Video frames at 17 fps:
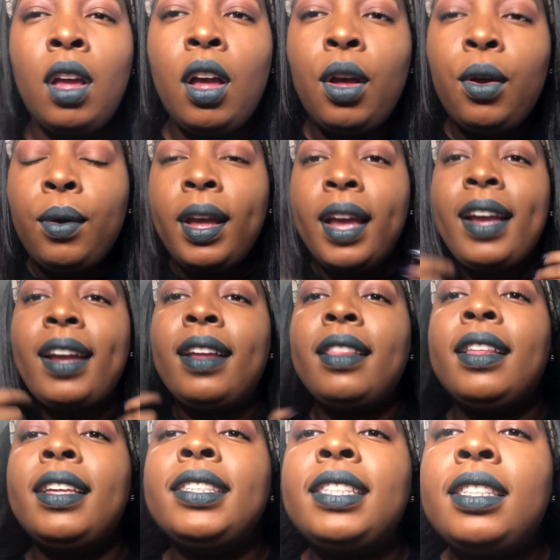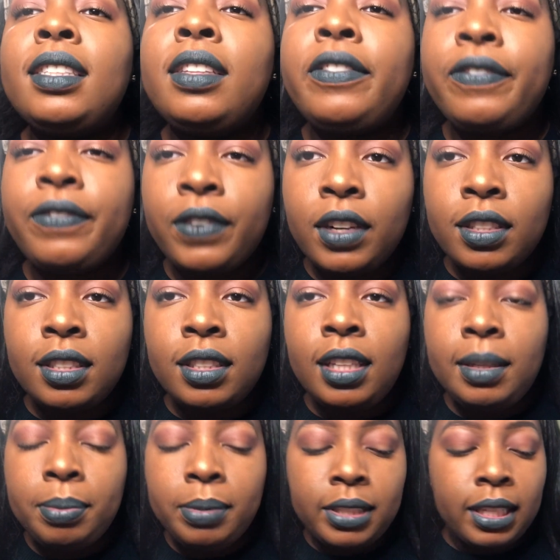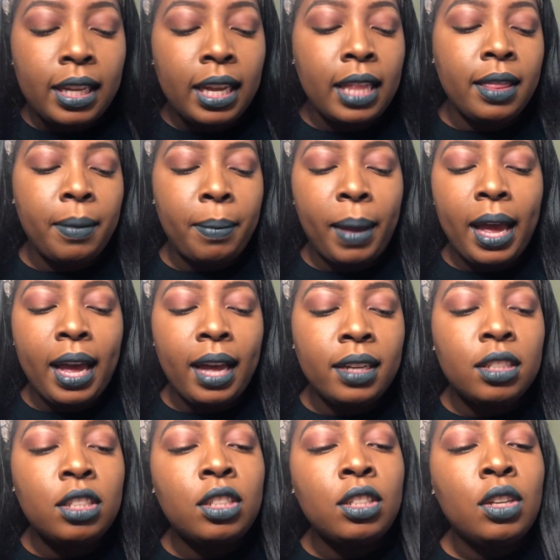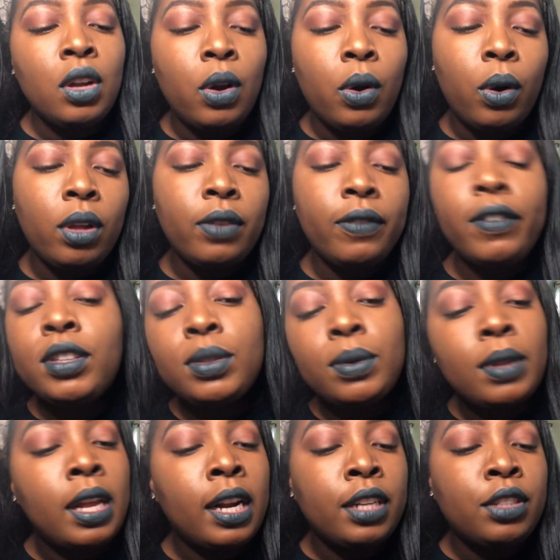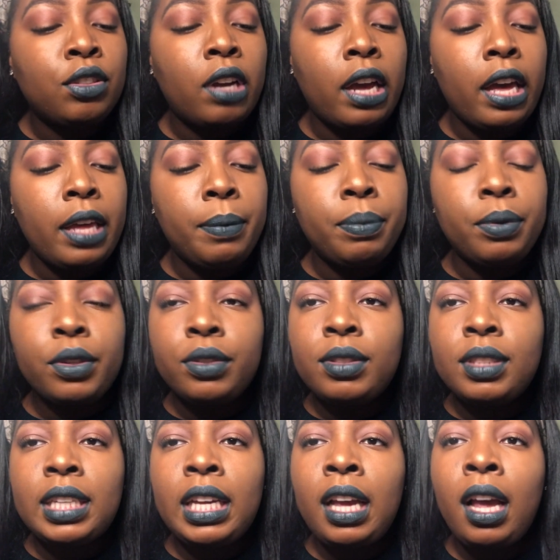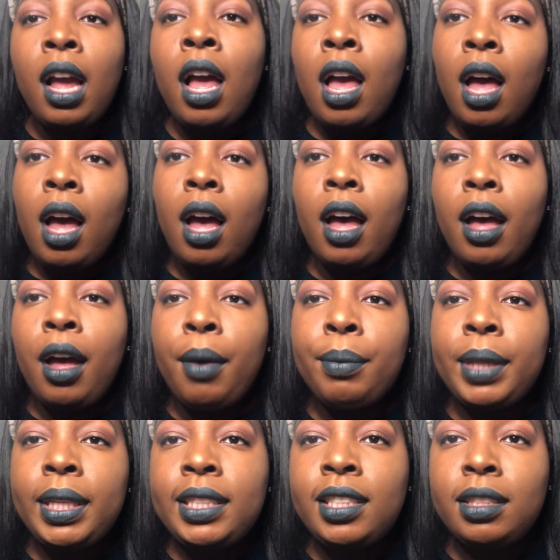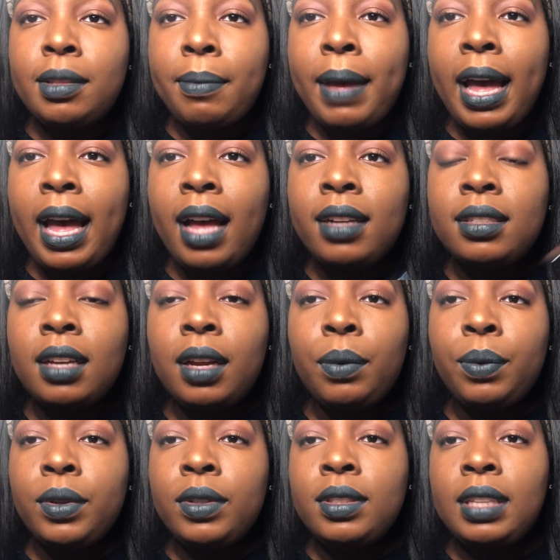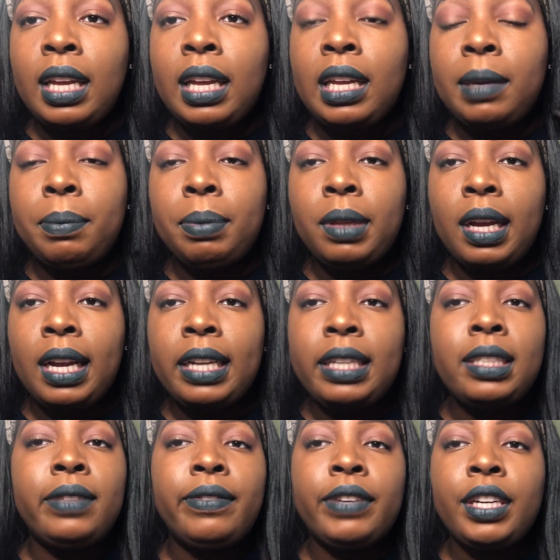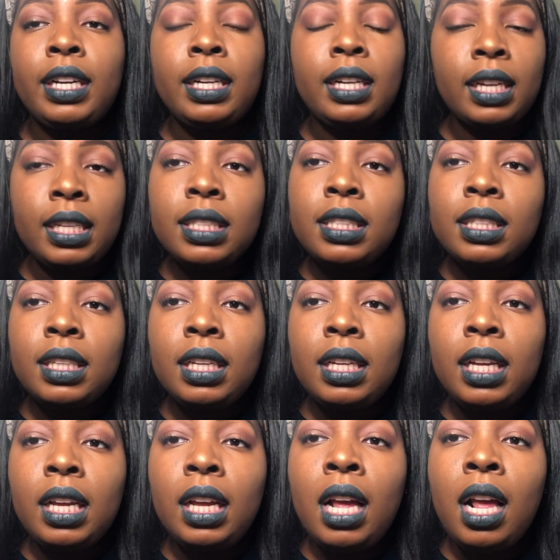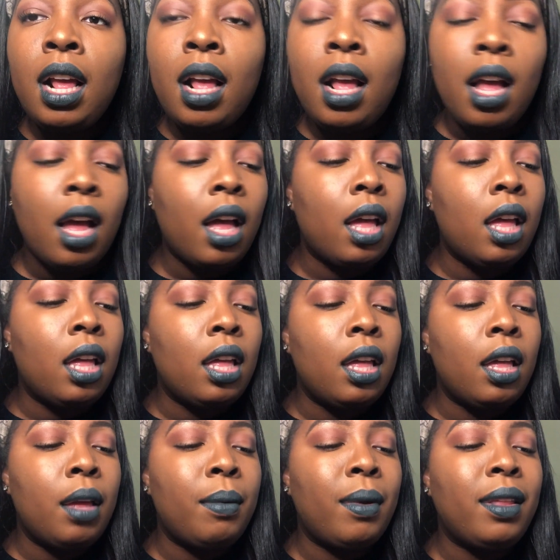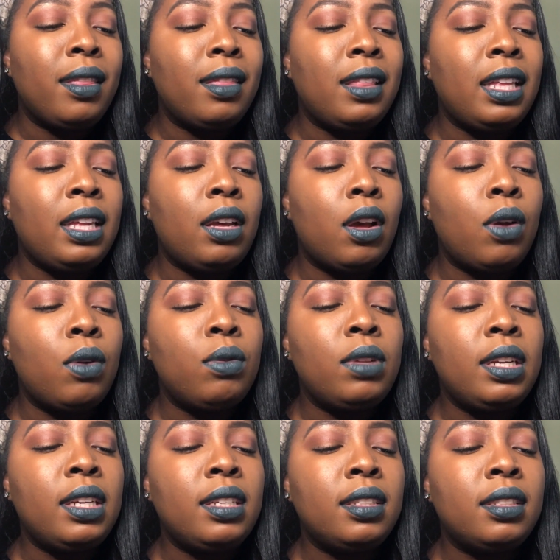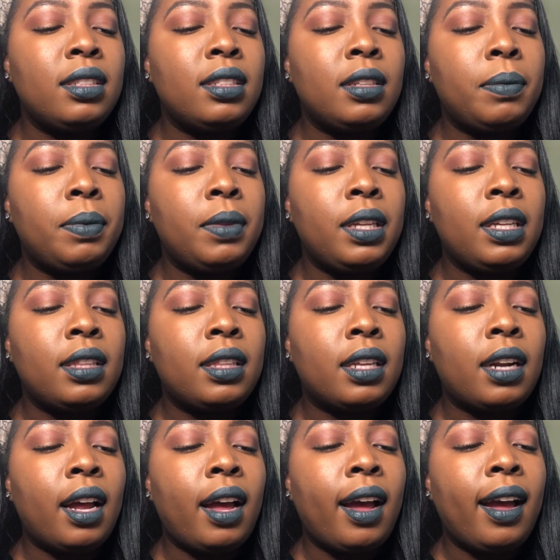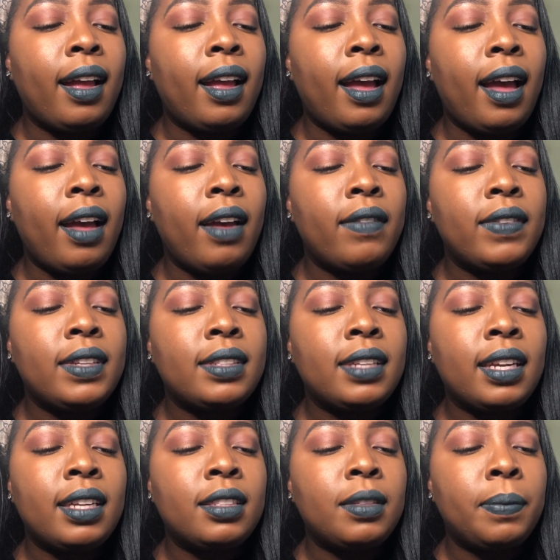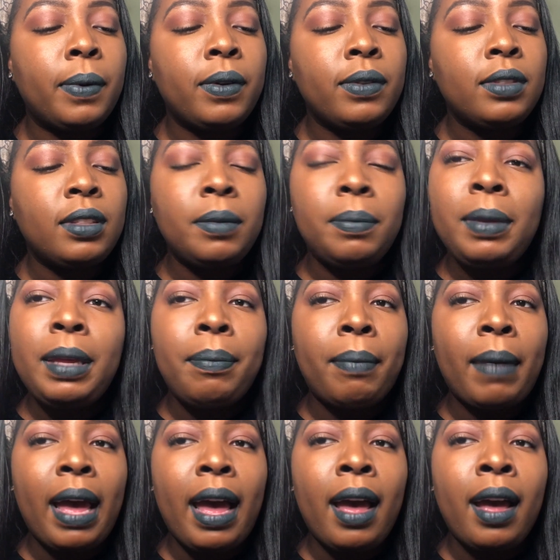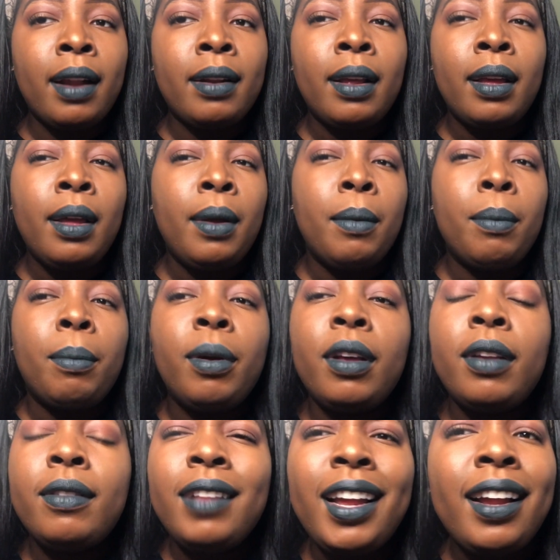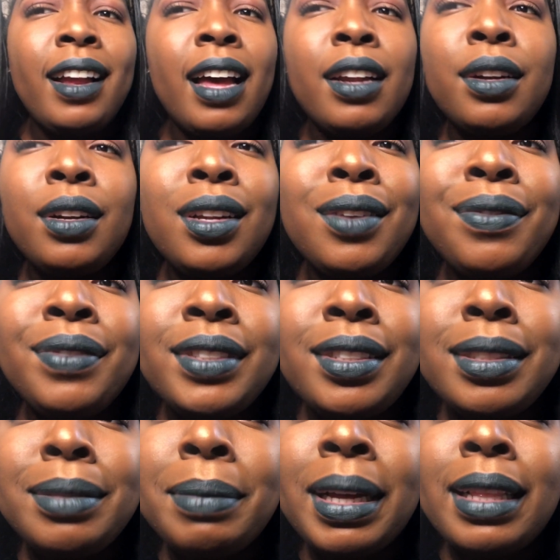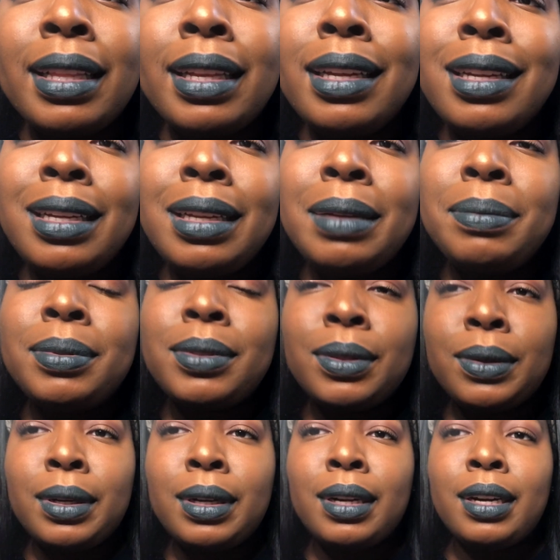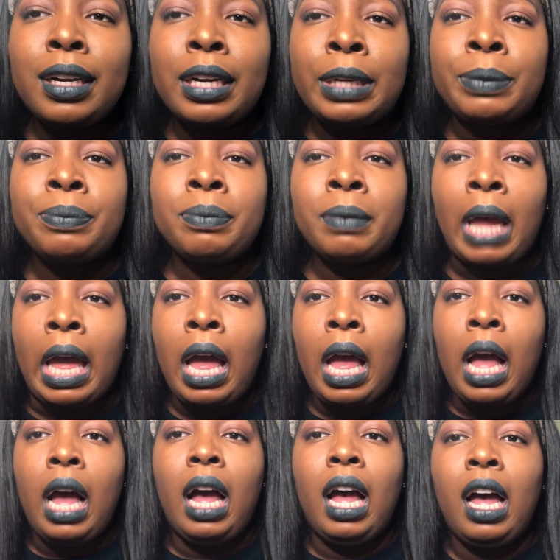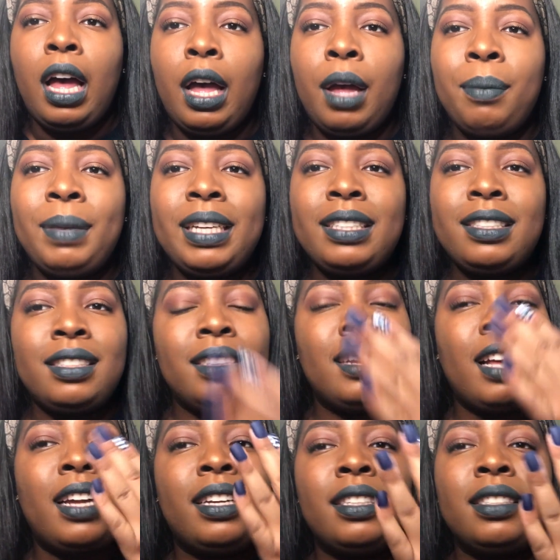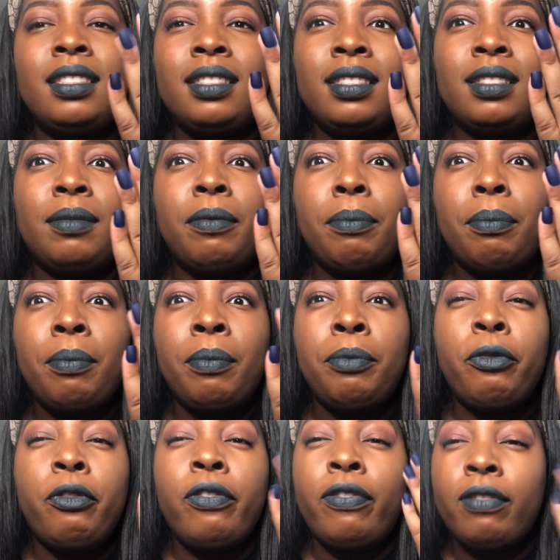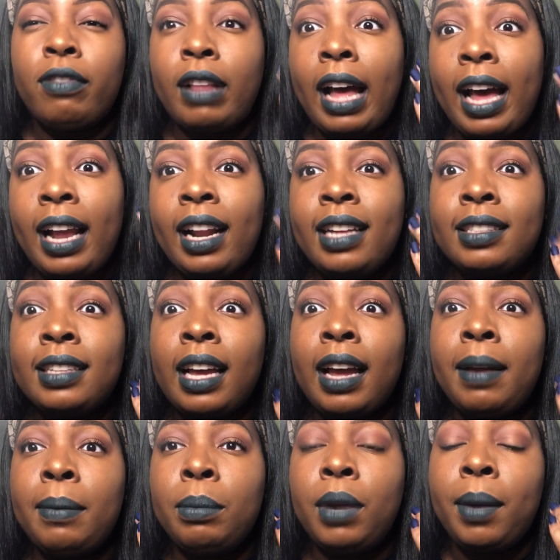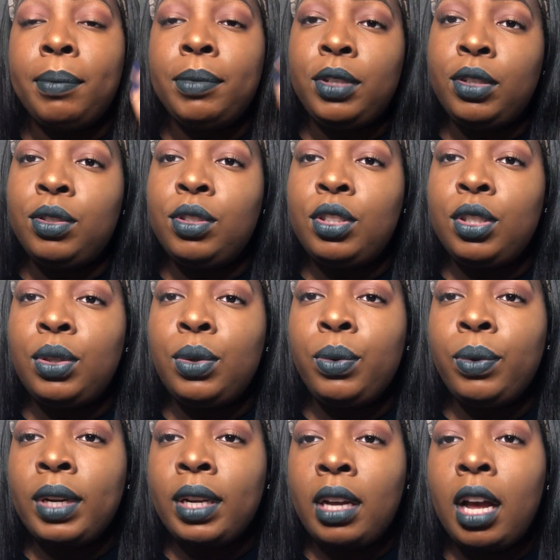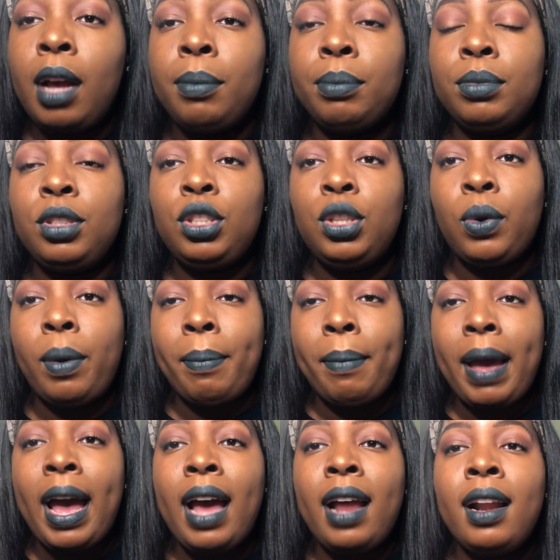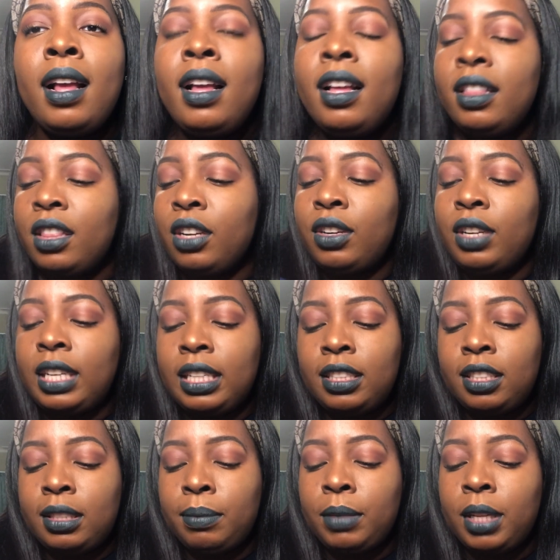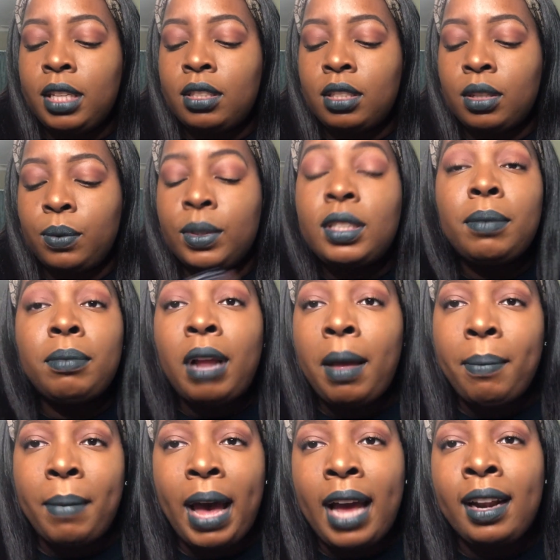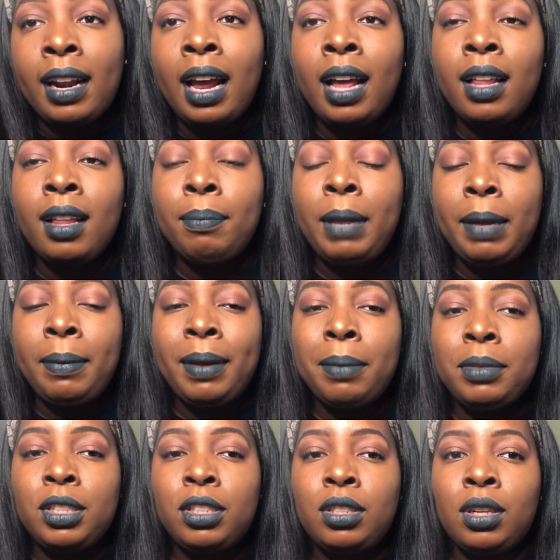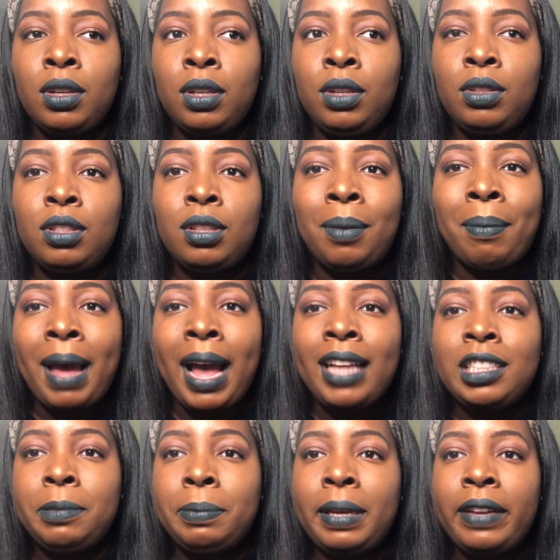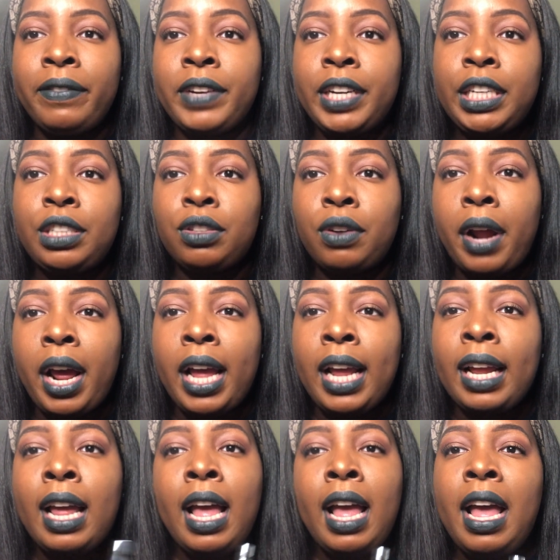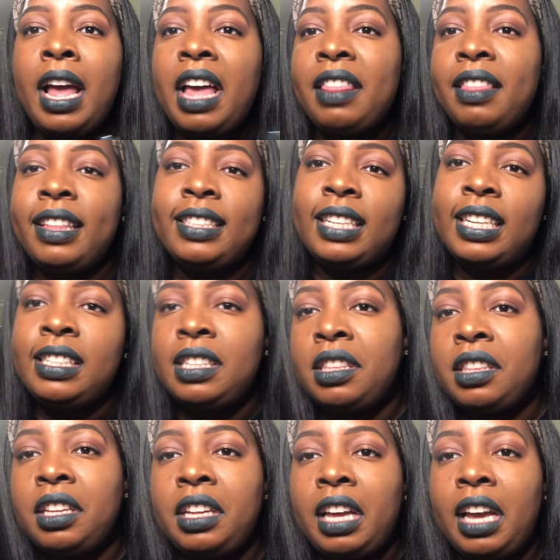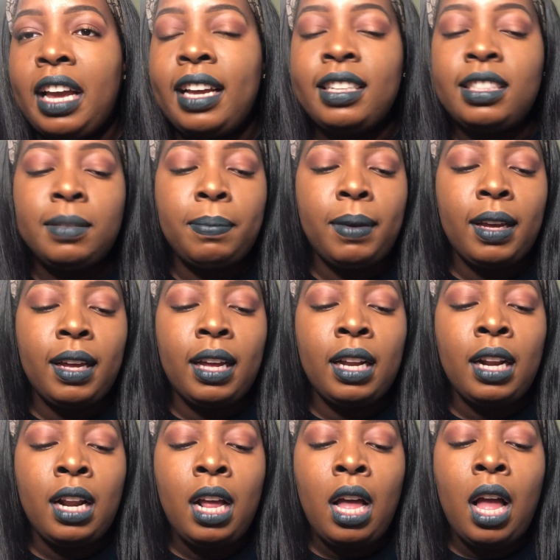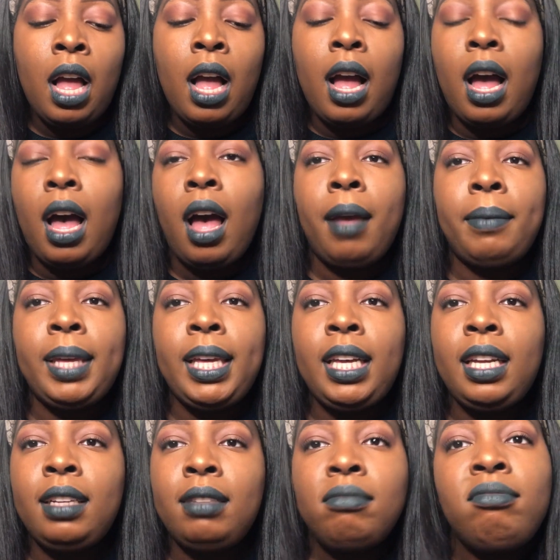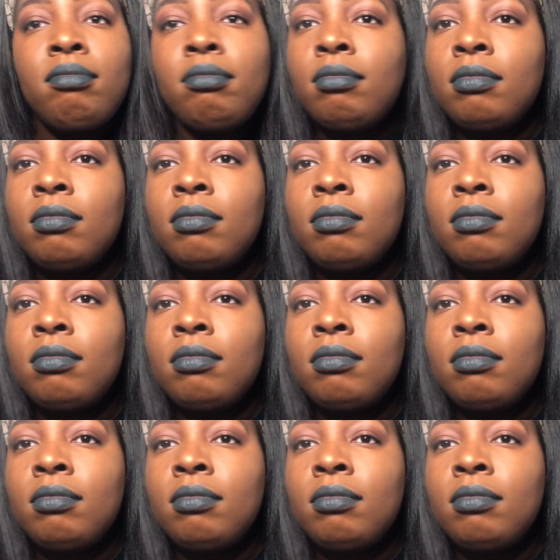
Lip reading: Okay, this is the first lipstick in the batch, or the first one that I tried, Brucey. It's the matte. I will say it applies very nicely. The only stipulant that I have is like it's supposed to be matte, but like I don't know if it's just my lips or it's just not as flat as I'm used to when it comes to a matte. There is some luster, which I'm not mad at. Maybe I'm just so used to mattes being very drying and this isn't the case, but I mean,